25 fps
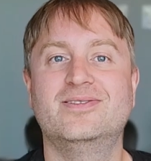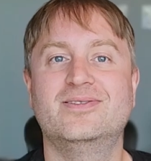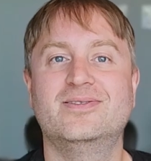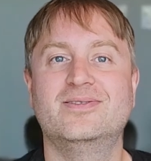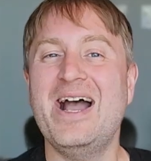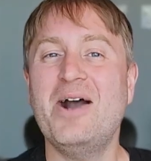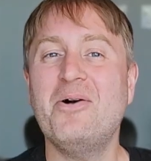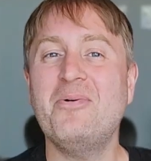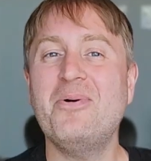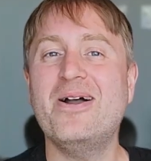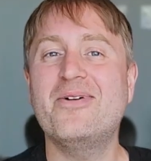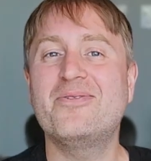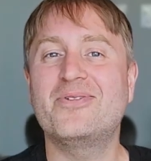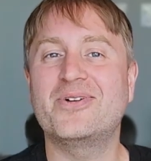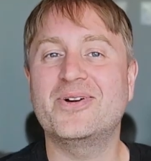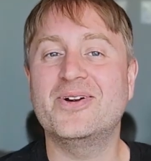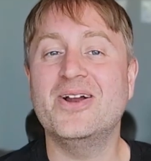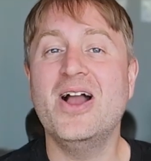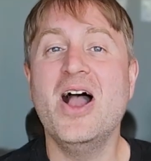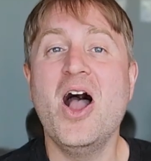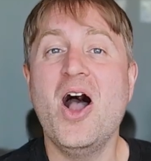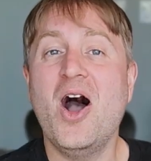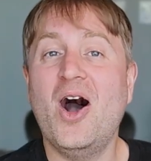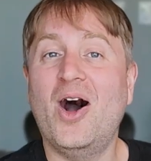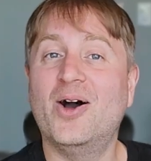However,
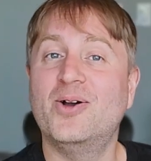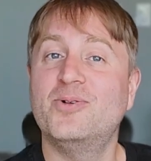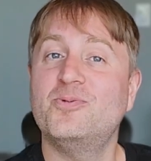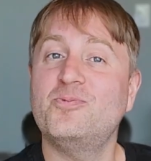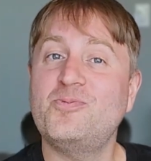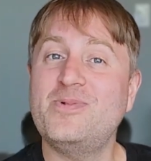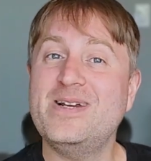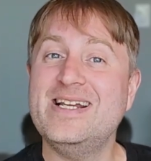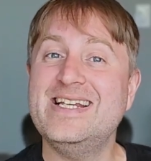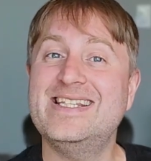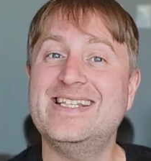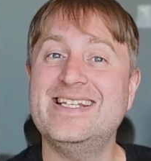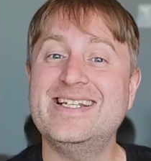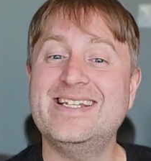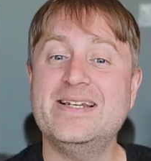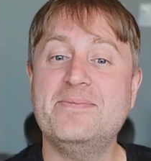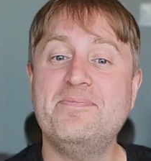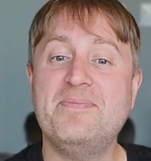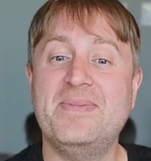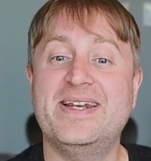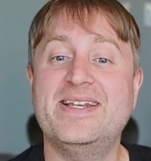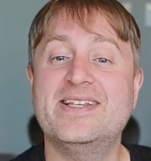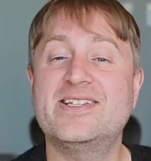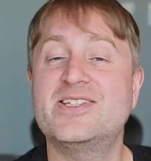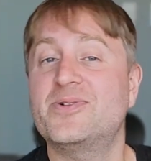on recent
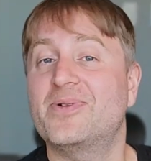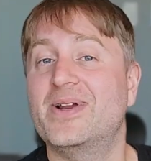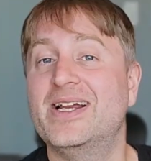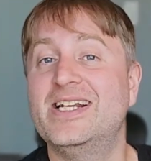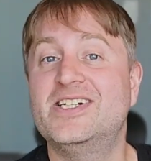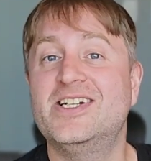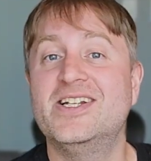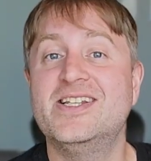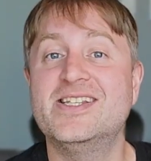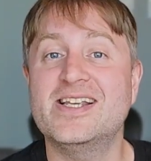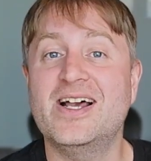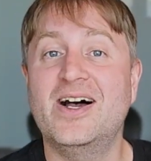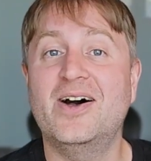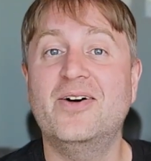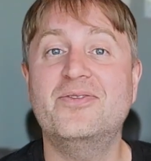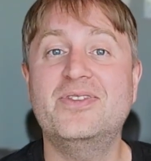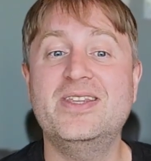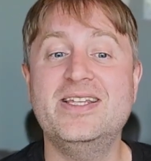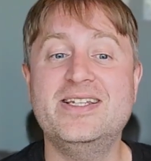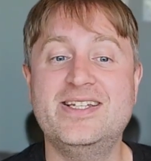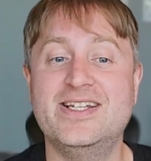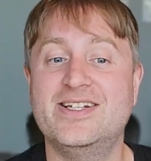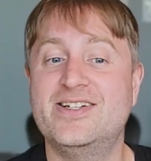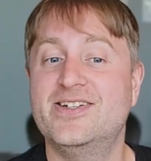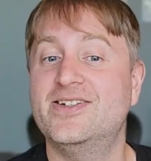administrations of
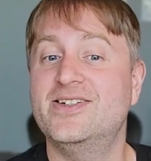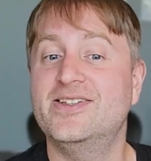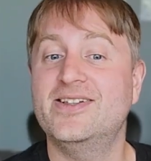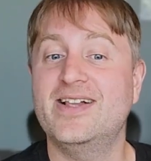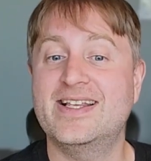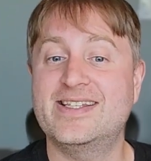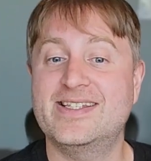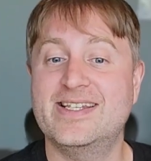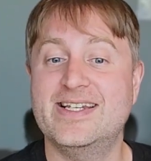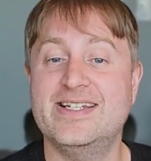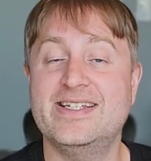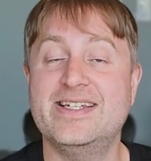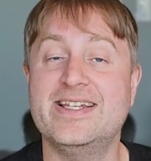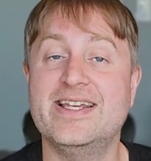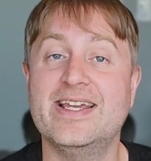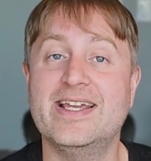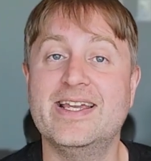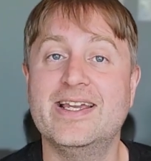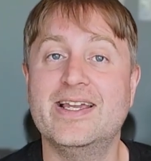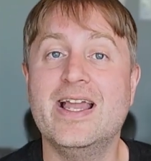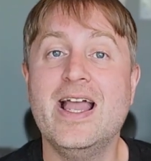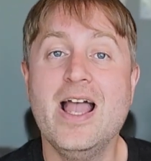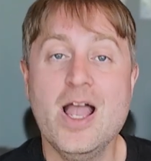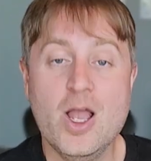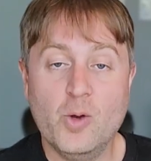the digital
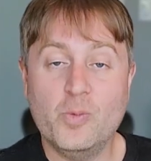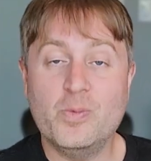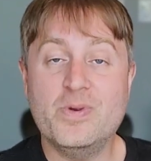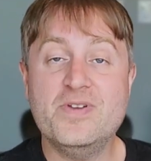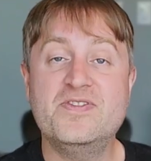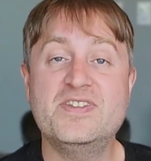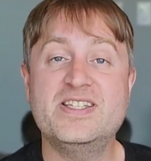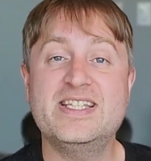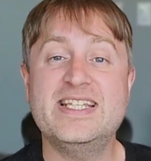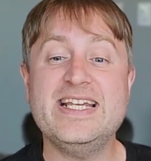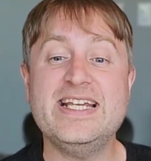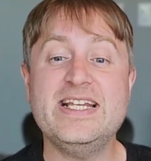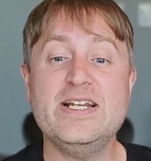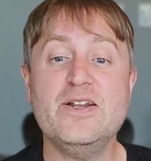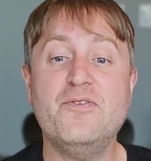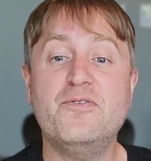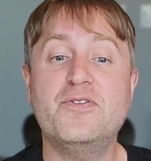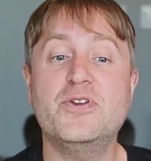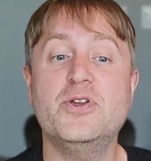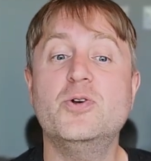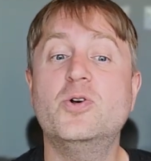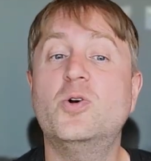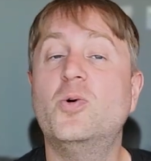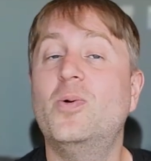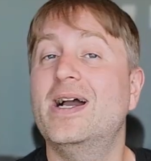SAT, we've seen a
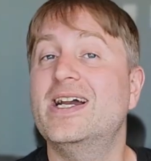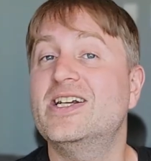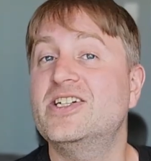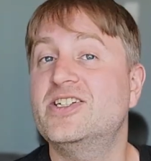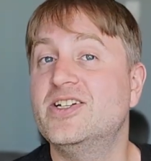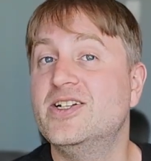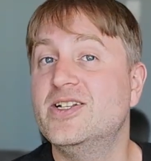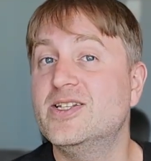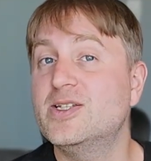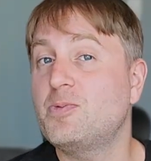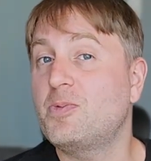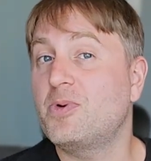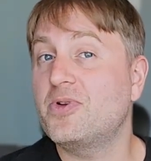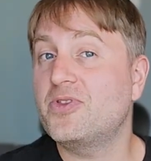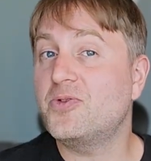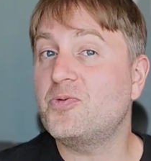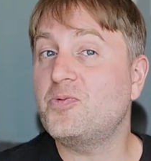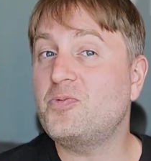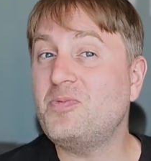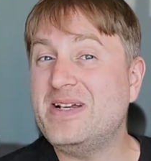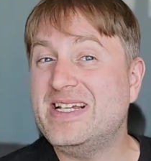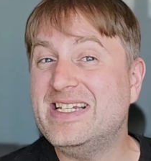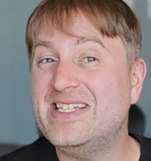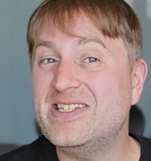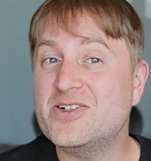few questions where the
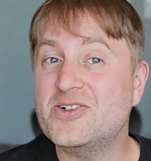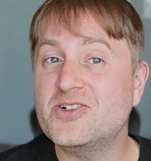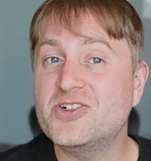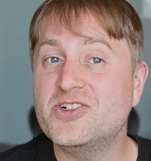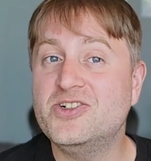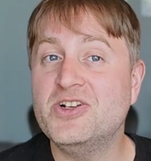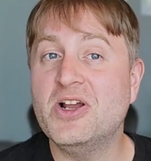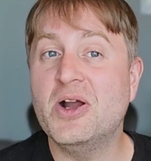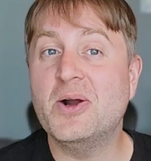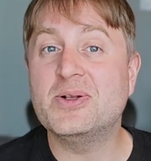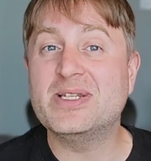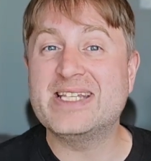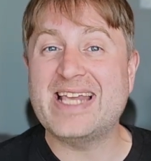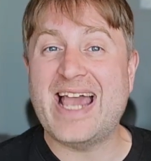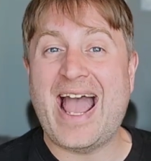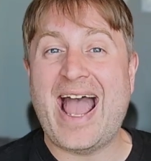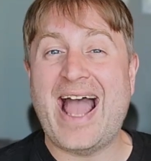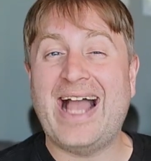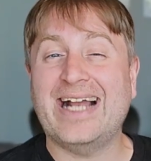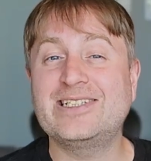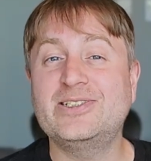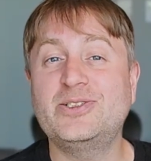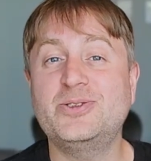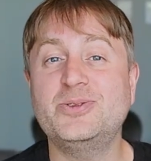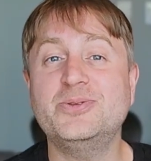research notes
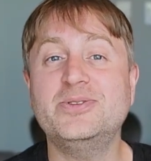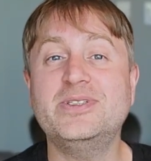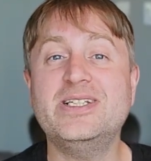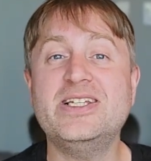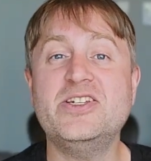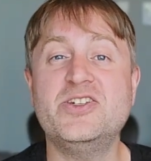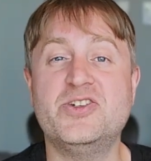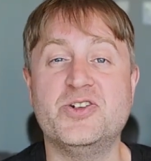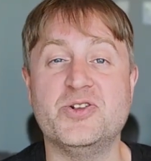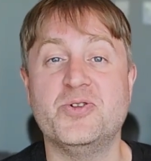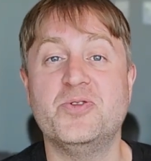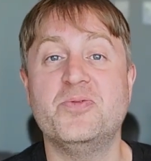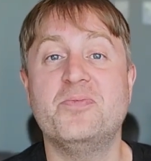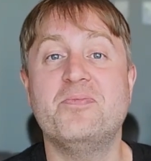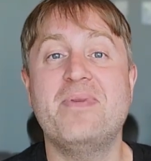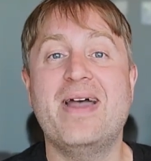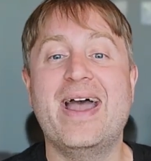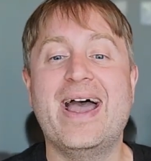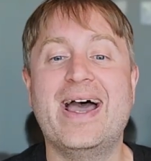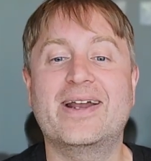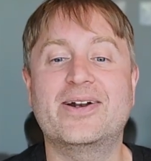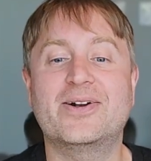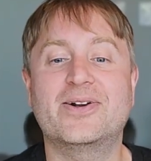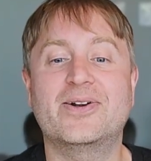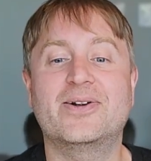actually do
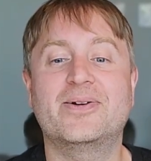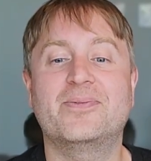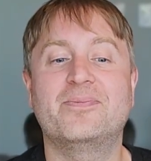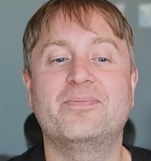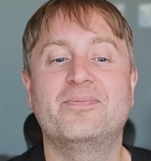matter.